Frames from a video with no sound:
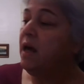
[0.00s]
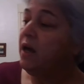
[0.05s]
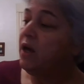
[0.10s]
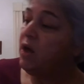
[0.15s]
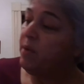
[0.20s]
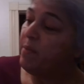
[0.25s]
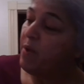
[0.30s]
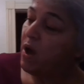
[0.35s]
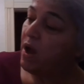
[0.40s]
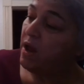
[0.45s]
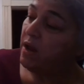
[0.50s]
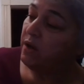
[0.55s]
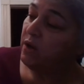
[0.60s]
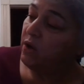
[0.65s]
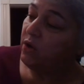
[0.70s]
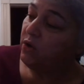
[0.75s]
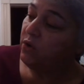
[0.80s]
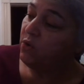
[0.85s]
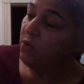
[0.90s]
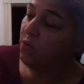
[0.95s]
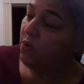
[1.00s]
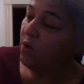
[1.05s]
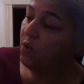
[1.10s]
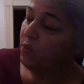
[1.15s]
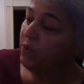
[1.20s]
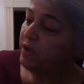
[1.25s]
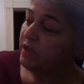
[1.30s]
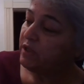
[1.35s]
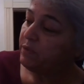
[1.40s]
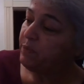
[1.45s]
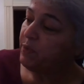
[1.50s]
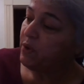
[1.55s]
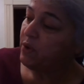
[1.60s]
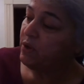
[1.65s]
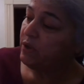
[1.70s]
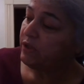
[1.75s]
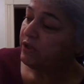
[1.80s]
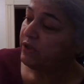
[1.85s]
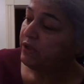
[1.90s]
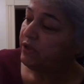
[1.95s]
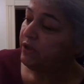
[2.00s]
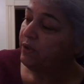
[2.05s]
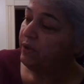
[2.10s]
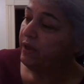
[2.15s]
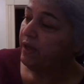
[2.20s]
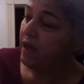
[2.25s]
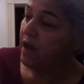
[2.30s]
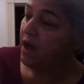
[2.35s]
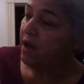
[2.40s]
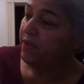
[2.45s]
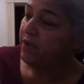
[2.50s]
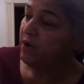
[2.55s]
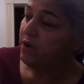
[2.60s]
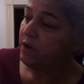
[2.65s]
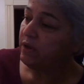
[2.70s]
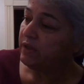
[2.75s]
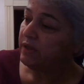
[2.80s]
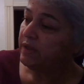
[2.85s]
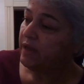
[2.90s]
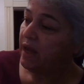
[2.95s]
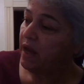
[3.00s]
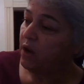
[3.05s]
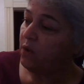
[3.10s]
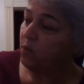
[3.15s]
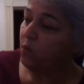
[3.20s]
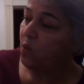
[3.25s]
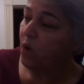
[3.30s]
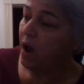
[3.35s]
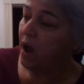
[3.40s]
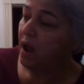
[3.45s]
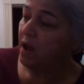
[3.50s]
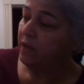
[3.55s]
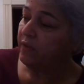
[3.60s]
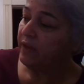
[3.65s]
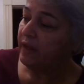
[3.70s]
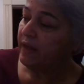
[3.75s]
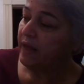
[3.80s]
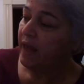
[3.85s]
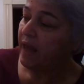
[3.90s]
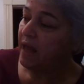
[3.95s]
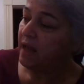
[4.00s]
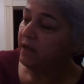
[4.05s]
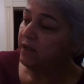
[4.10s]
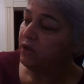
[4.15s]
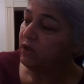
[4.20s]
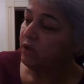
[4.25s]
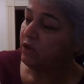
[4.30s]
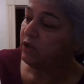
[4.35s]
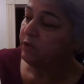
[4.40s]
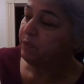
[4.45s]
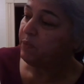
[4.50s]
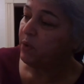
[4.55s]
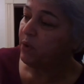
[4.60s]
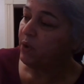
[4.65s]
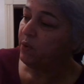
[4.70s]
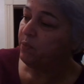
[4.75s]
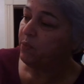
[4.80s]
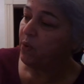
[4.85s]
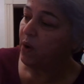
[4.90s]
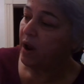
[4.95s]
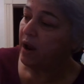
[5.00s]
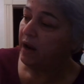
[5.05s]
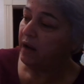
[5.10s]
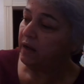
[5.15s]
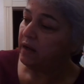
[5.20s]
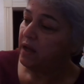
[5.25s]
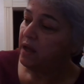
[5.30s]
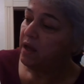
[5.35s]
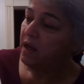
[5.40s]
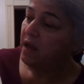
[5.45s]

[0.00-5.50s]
Come on, Nora whispers to the others, and while the candles burn bright,